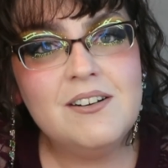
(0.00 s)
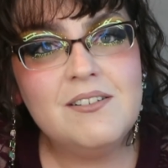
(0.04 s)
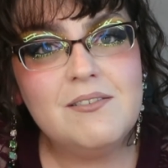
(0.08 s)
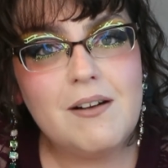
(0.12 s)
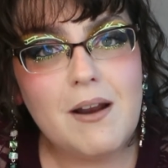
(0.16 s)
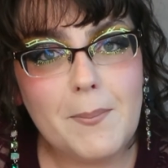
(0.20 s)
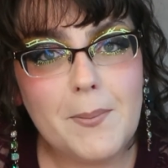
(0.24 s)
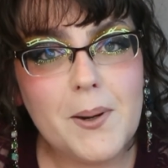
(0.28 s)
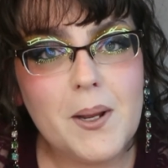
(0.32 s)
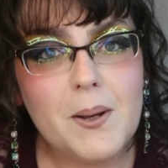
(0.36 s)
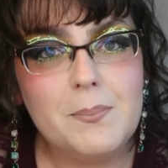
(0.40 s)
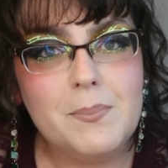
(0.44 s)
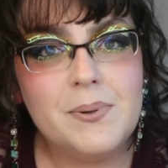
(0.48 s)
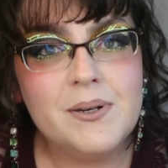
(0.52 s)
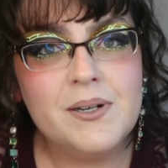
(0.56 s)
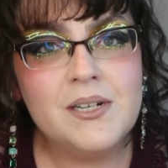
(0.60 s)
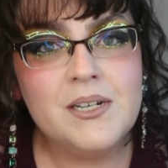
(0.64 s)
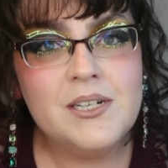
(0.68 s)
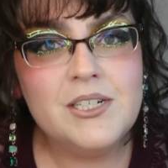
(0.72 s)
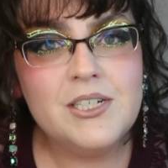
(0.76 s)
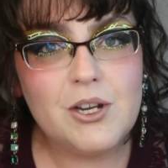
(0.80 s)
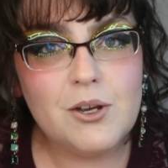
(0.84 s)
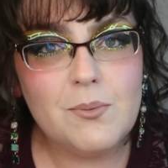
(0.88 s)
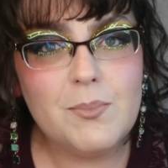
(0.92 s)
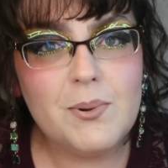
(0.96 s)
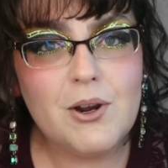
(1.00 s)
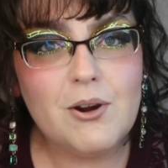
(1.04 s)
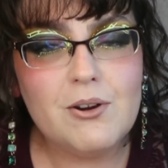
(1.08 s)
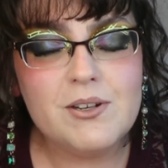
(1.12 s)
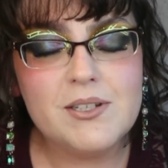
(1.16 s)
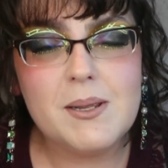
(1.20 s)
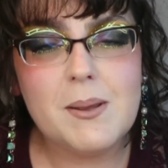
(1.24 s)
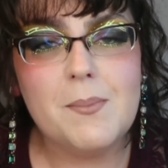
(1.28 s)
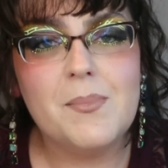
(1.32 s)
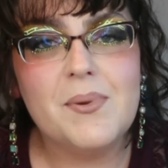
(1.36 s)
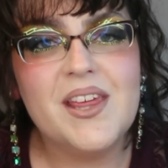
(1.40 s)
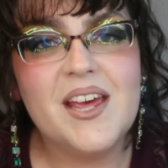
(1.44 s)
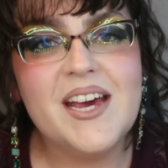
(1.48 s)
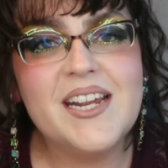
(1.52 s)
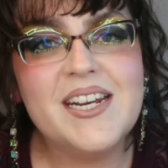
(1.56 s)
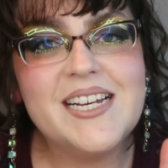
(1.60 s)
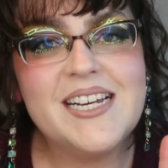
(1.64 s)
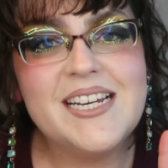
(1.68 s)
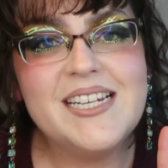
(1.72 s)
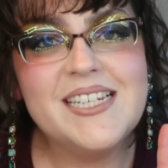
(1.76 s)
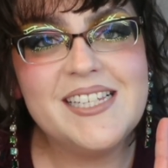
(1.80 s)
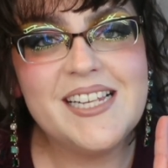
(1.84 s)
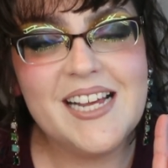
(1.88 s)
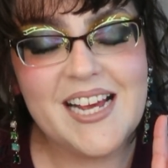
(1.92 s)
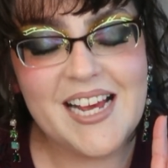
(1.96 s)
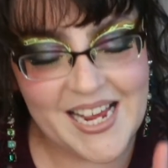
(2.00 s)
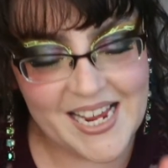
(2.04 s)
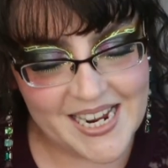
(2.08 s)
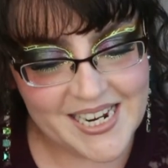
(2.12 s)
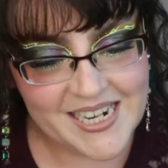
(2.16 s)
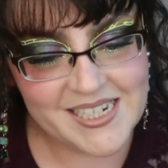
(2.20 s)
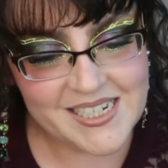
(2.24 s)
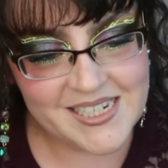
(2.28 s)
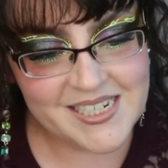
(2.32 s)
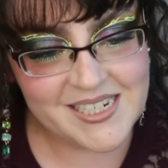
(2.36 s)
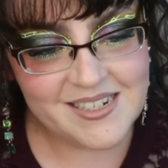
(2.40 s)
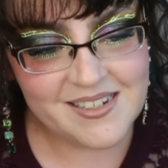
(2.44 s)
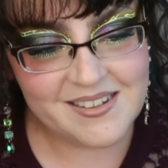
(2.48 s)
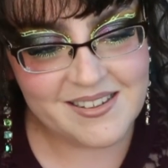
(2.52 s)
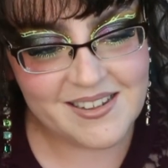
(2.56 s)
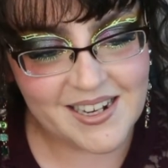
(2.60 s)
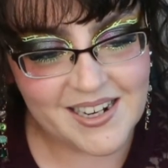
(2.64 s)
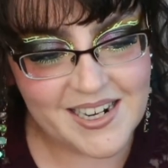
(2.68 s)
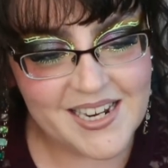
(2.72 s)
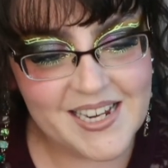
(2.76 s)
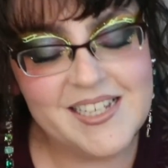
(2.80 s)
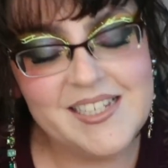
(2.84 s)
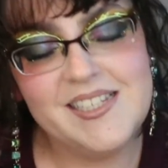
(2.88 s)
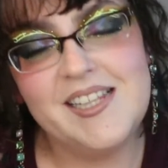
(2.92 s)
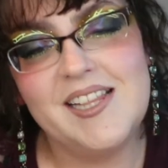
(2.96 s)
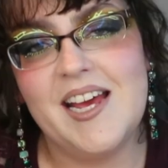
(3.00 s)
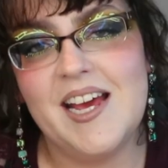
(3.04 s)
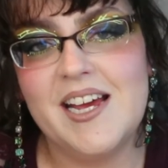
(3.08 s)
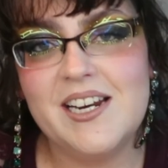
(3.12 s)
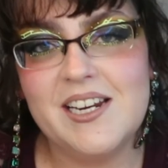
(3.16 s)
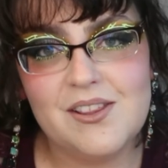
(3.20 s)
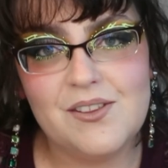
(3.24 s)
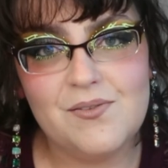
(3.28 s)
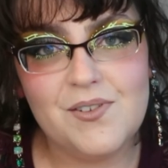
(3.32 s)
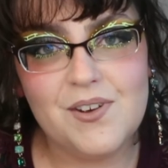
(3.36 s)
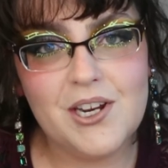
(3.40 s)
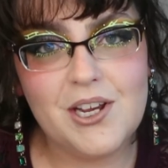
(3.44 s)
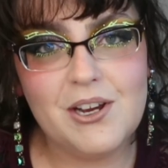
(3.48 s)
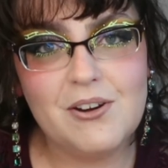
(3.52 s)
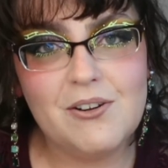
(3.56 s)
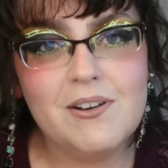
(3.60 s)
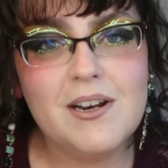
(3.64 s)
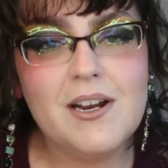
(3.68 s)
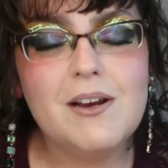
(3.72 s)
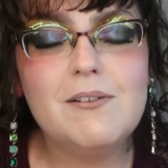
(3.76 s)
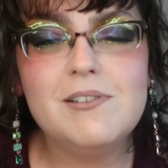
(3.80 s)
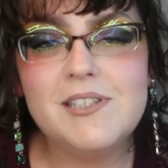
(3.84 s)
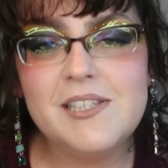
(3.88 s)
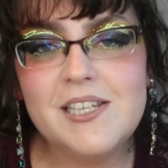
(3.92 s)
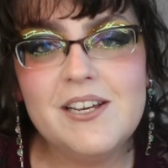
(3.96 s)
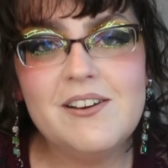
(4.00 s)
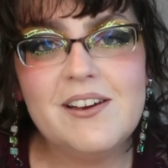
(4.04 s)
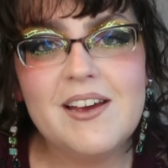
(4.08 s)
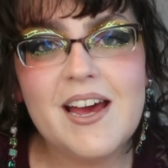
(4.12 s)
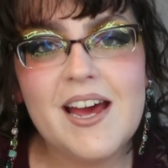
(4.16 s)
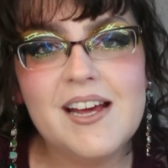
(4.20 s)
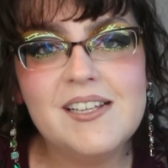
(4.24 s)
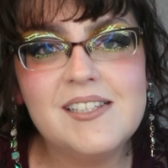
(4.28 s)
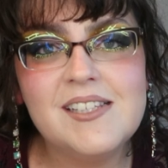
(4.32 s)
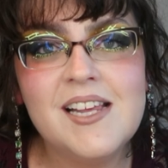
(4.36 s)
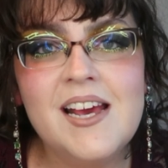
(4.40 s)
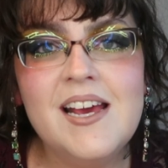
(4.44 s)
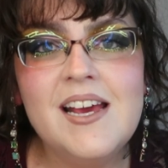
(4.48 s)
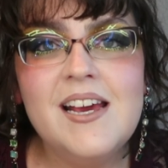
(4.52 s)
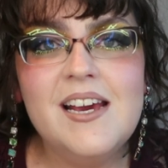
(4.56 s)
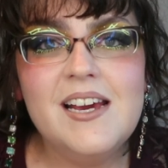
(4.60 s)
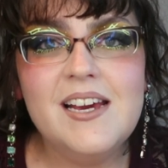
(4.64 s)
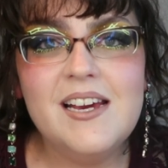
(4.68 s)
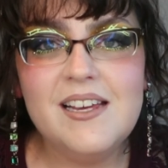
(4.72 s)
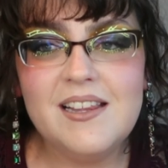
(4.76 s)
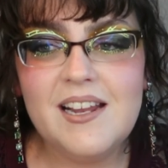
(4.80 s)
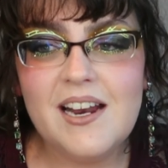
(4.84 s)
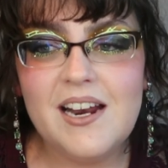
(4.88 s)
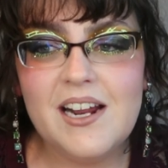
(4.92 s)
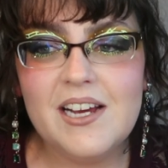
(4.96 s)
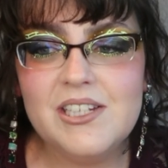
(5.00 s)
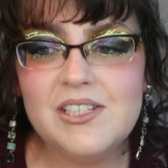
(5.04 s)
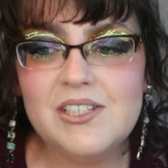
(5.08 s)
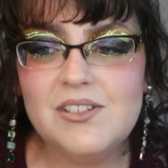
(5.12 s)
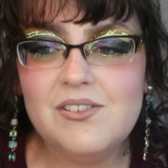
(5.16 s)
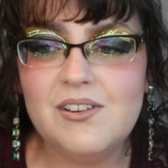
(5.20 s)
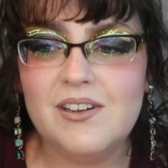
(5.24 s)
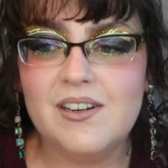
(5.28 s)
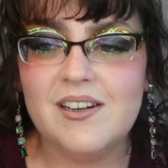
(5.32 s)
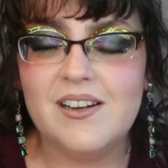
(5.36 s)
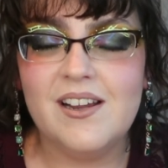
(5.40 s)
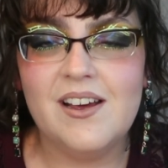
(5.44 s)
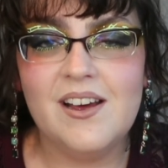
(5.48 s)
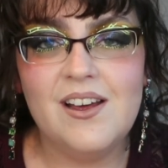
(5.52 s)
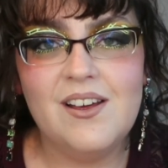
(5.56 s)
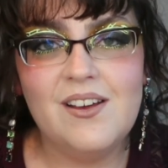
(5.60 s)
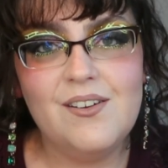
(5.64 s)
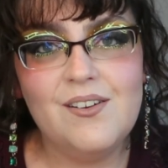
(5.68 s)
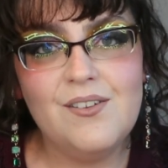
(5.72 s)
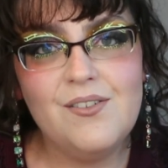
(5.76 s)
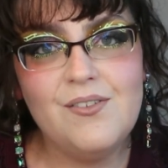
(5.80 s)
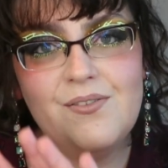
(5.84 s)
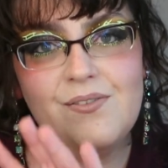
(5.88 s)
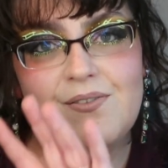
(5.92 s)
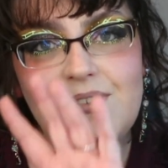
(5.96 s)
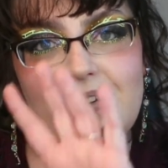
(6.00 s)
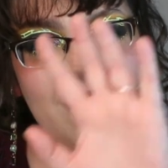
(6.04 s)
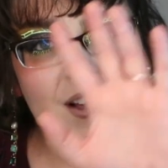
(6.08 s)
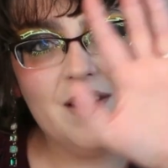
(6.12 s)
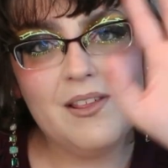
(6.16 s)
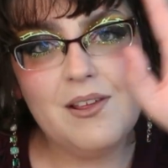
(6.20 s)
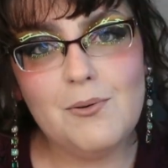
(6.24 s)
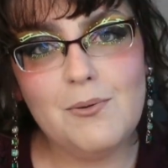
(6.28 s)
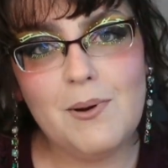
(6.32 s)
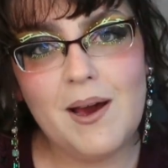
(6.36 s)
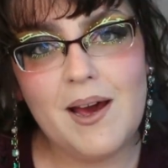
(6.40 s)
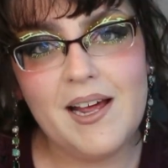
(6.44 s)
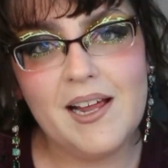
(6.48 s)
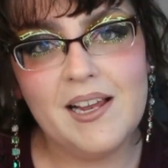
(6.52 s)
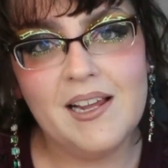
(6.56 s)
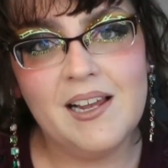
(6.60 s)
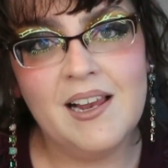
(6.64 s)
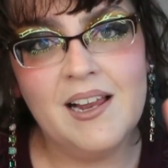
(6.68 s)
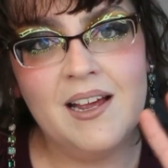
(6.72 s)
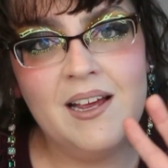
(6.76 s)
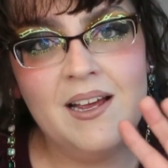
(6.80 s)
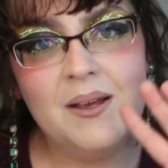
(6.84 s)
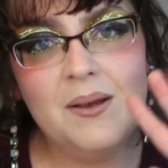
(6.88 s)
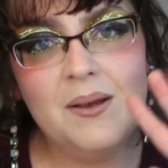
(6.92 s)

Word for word: wrap it up. Don't be gross. But that is it. That is the end of the video, and I will see you guys in the next one. Farewell. well.